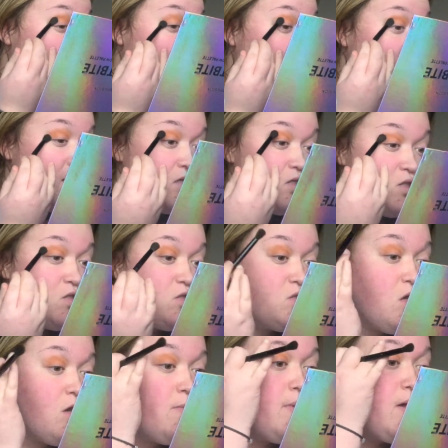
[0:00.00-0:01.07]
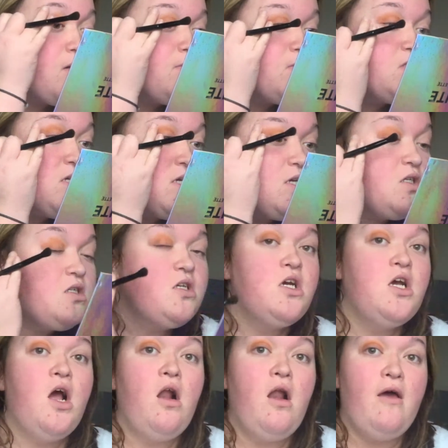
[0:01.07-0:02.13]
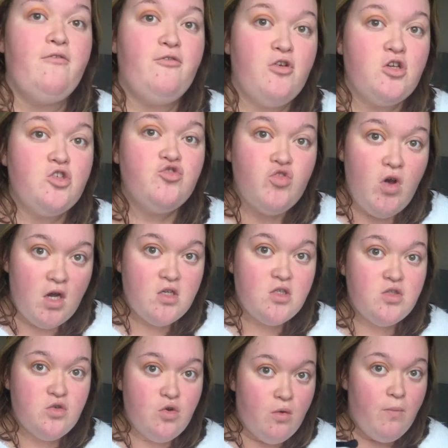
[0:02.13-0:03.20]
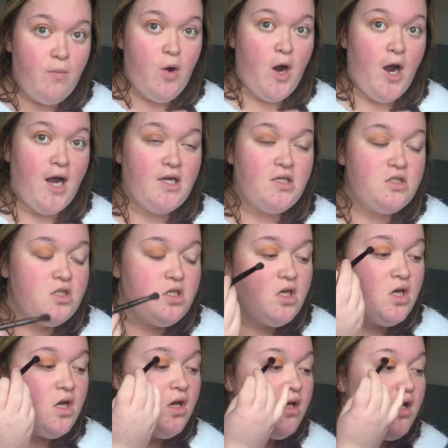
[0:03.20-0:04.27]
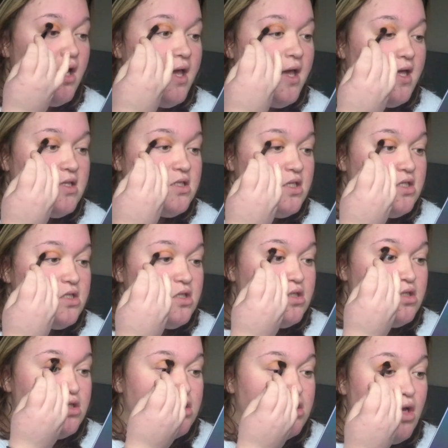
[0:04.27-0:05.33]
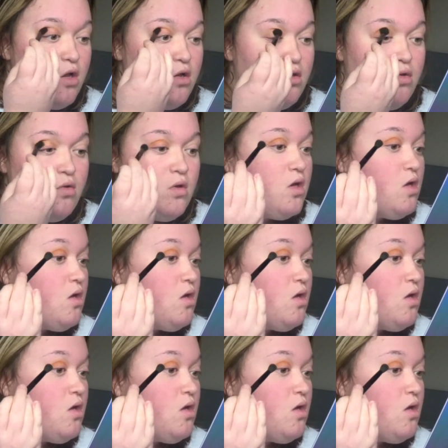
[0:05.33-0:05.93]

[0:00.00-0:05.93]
It is so pigmented. Like, for a drugstore brand, it is so